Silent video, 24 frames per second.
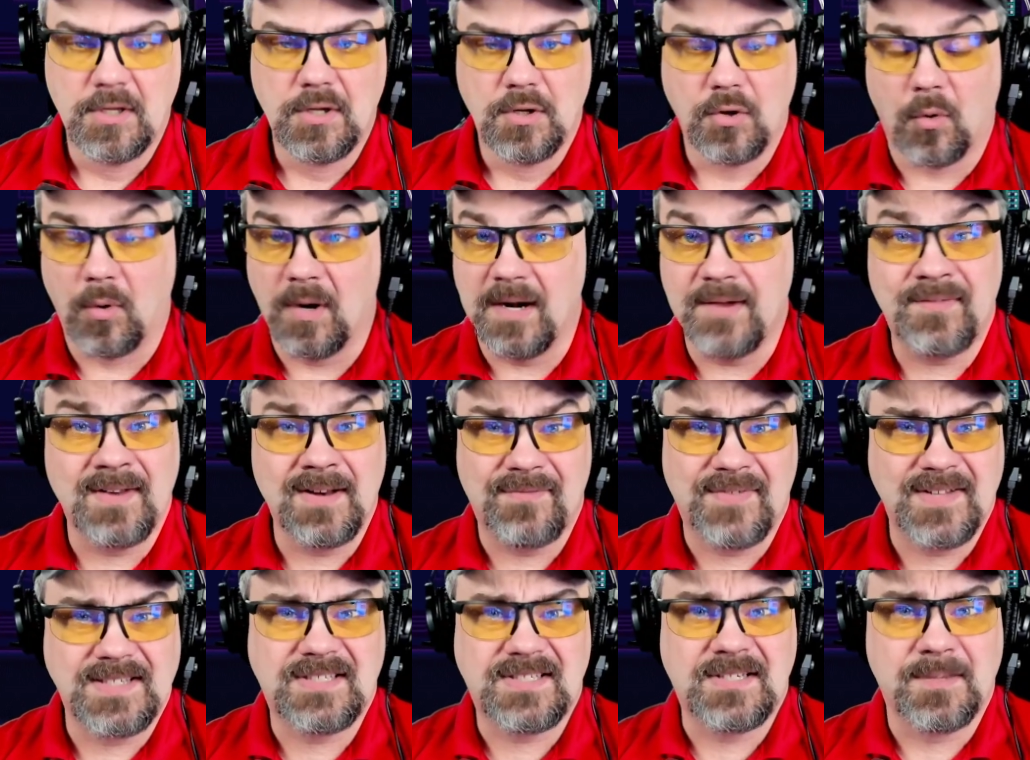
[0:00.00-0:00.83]
or even
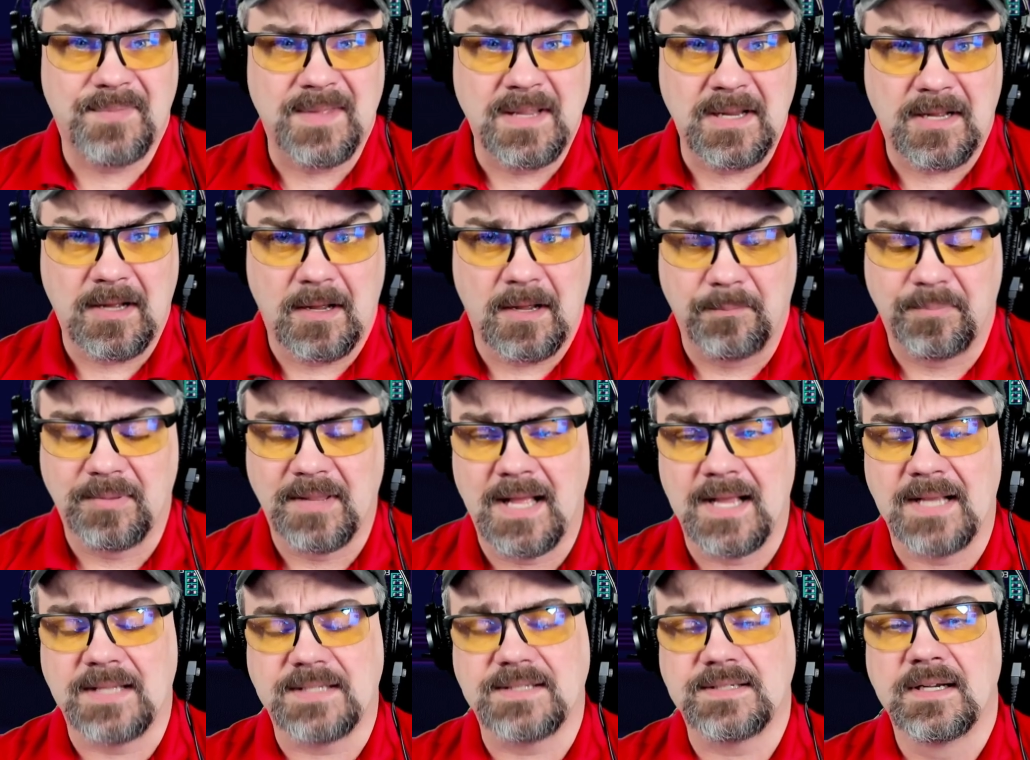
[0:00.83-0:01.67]
if it's something
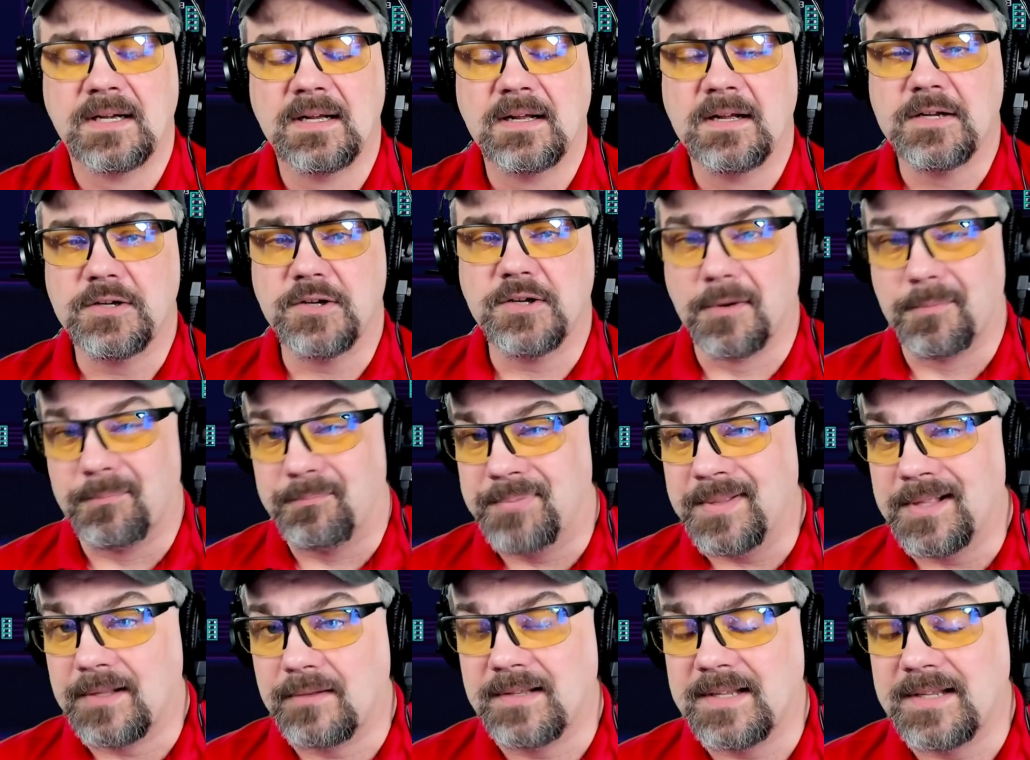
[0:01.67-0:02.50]
complex, you're
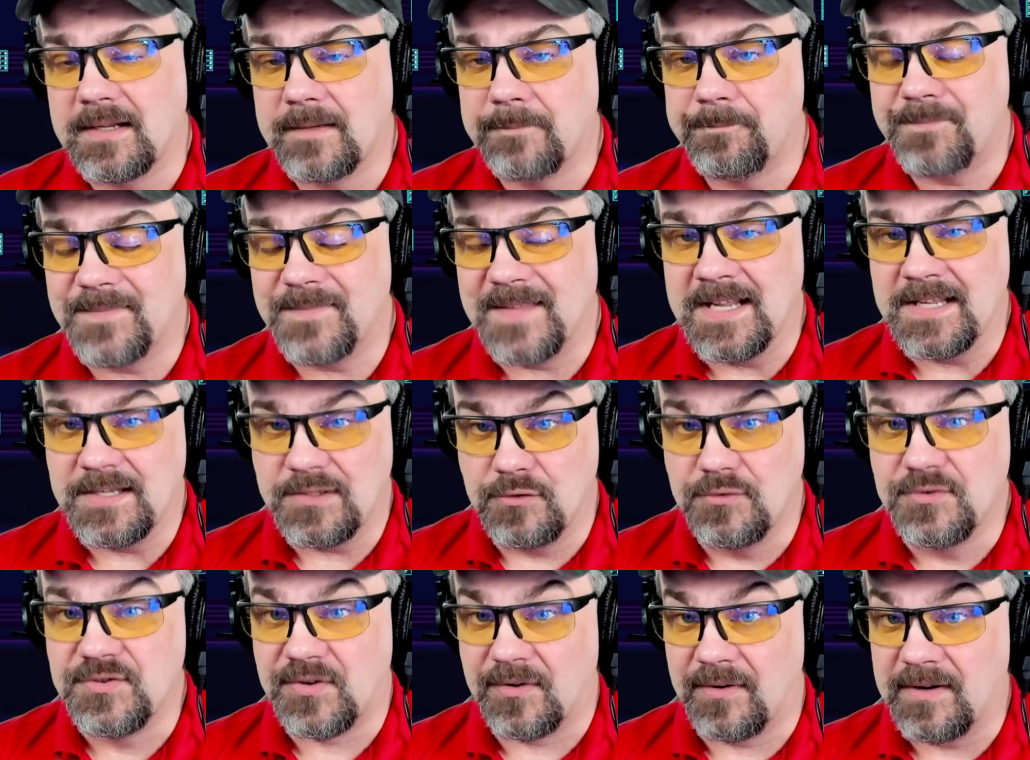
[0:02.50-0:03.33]
building a
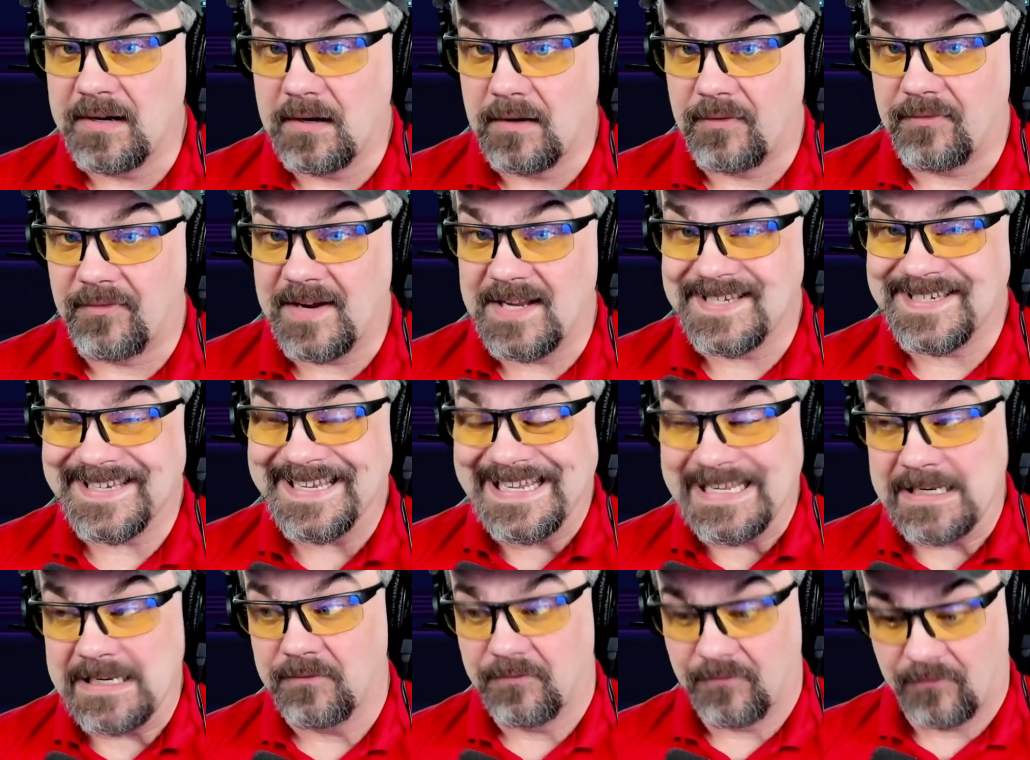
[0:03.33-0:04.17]
user interface
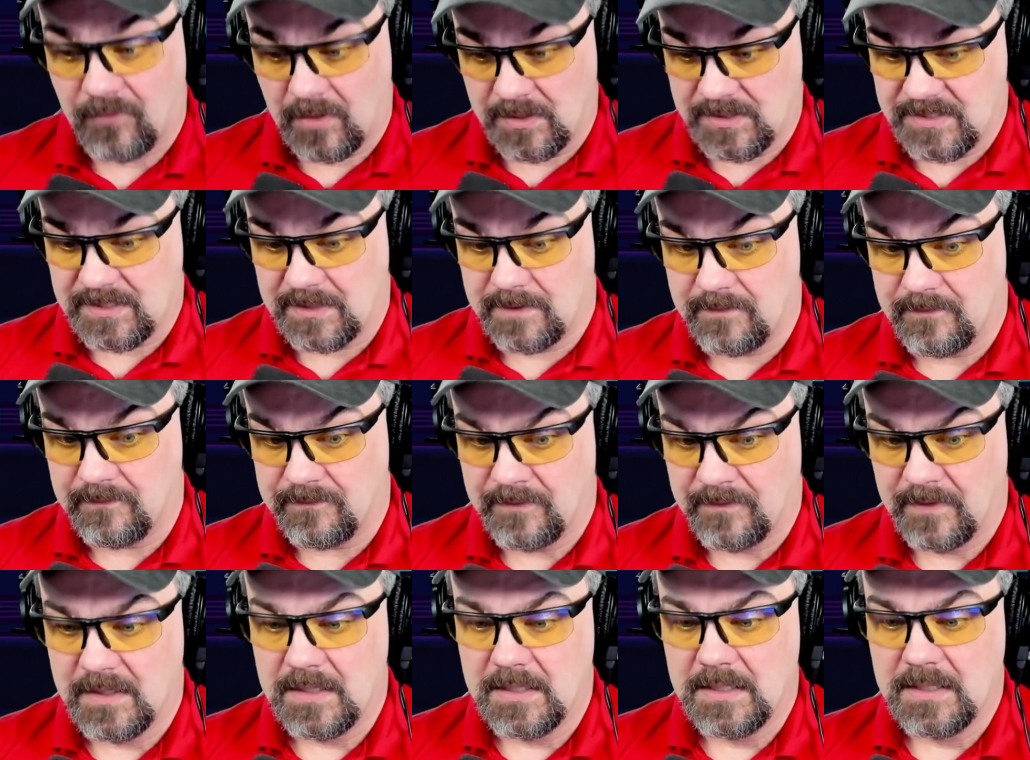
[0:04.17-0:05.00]
in front of
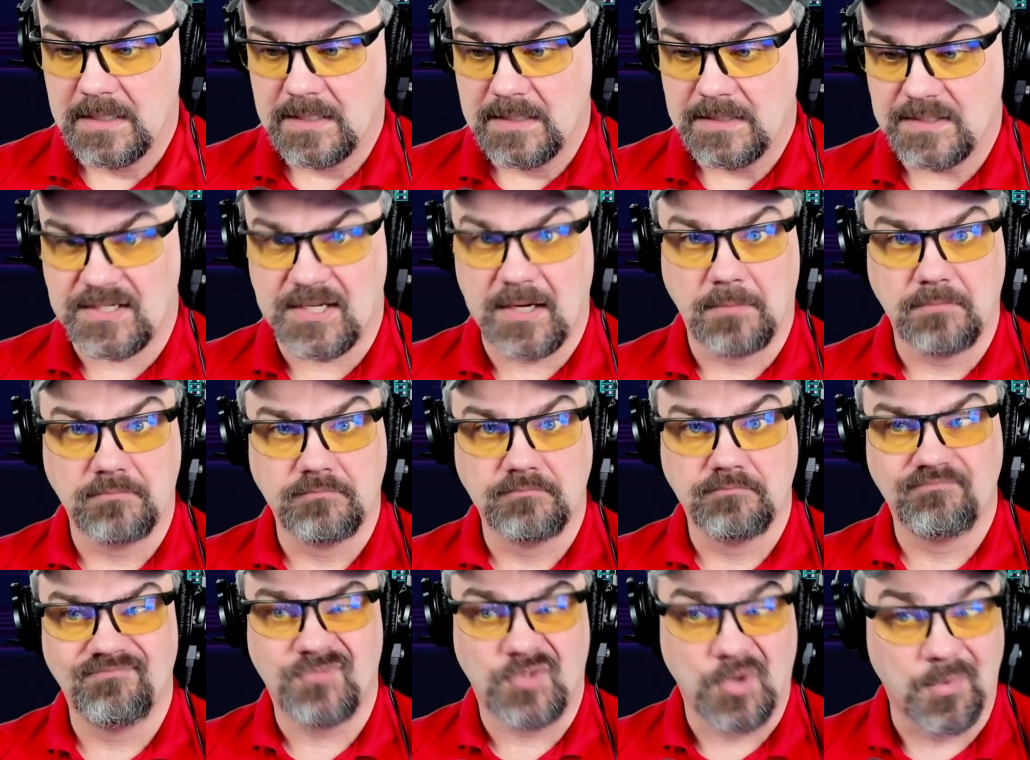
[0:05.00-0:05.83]

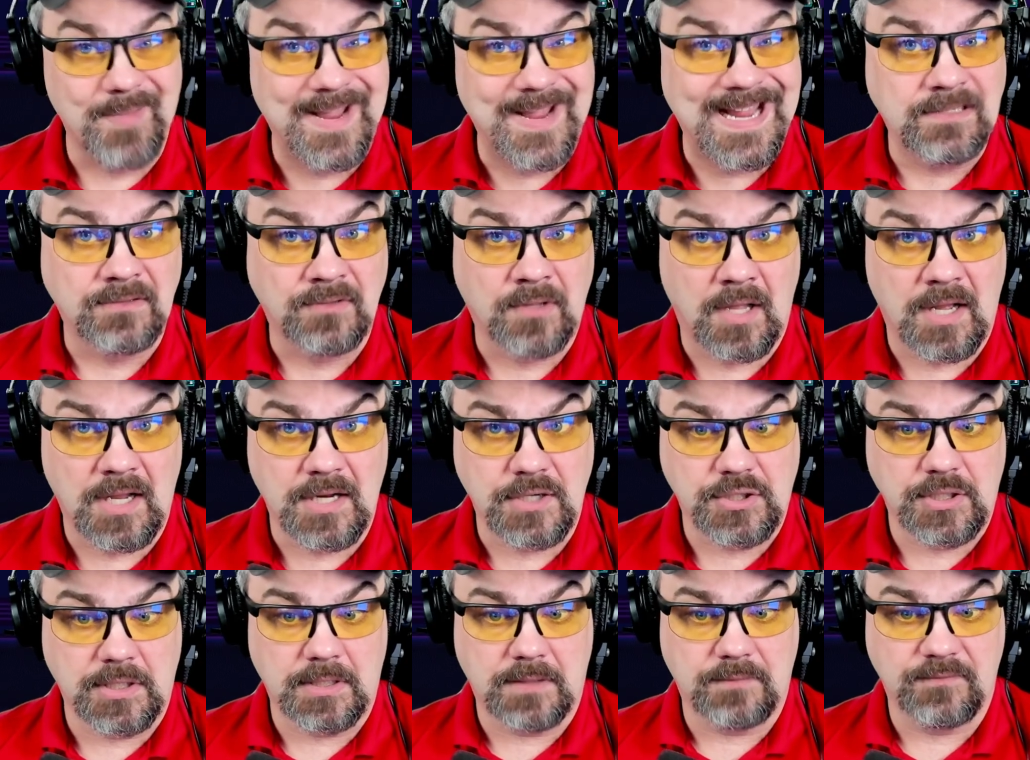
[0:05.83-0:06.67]
some domain
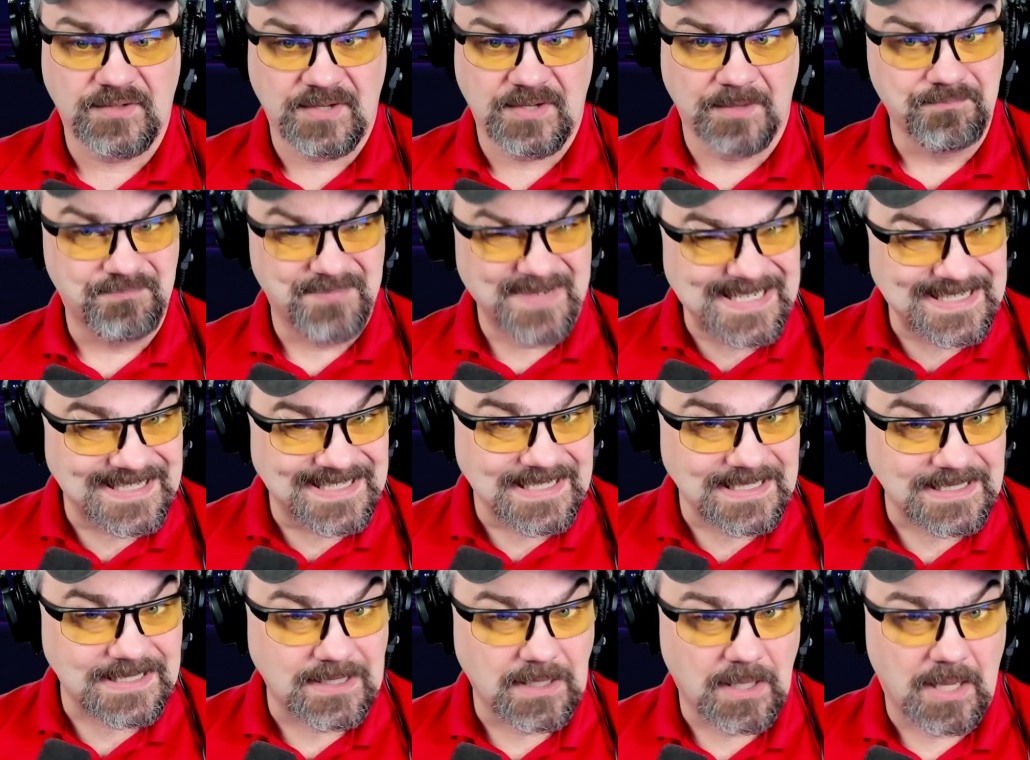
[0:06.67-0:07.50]
logic, some
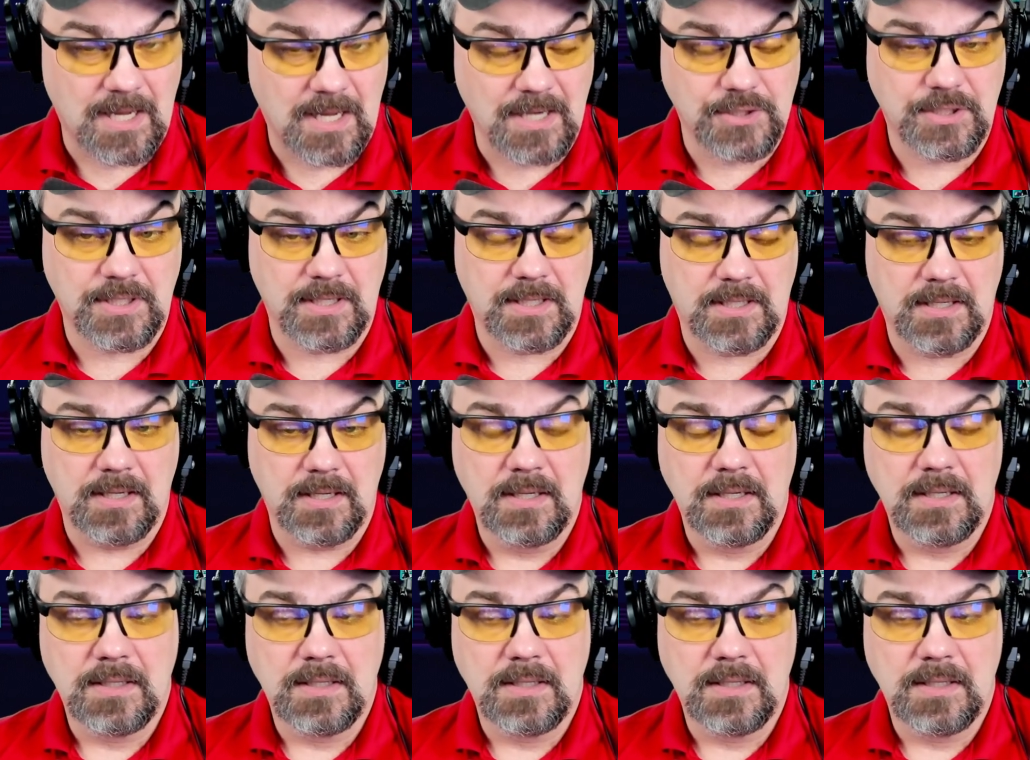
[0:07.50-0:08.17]
business logic,